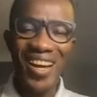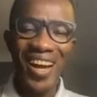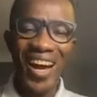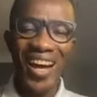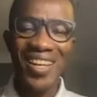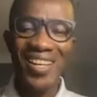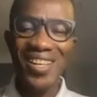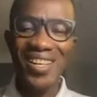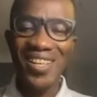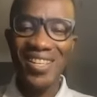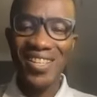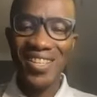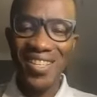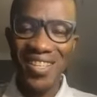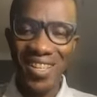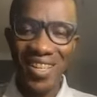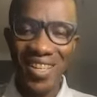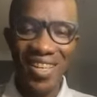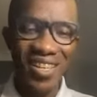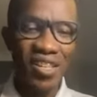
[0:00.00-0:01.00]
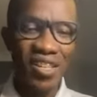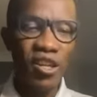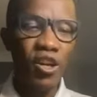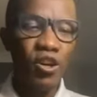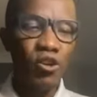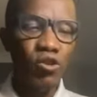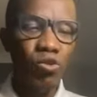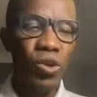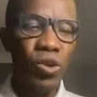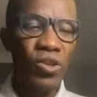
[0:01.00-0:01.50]
and the sin
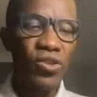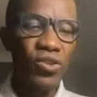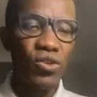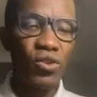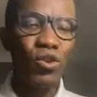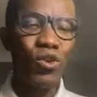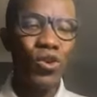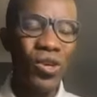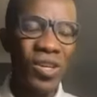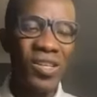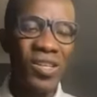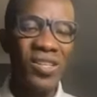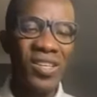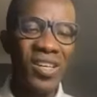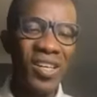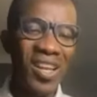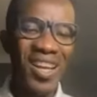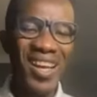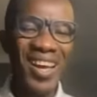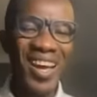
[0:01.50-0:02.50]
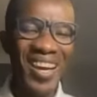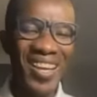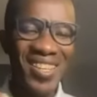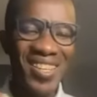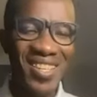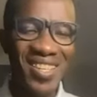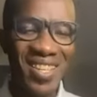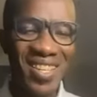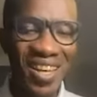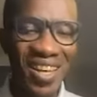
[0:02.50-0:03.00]
which so easily
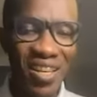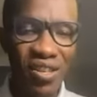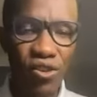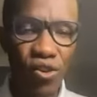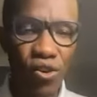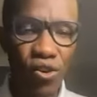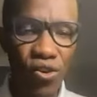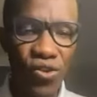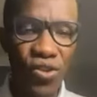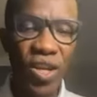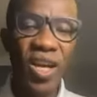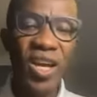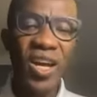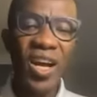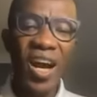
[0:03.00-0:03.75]
ensnares us,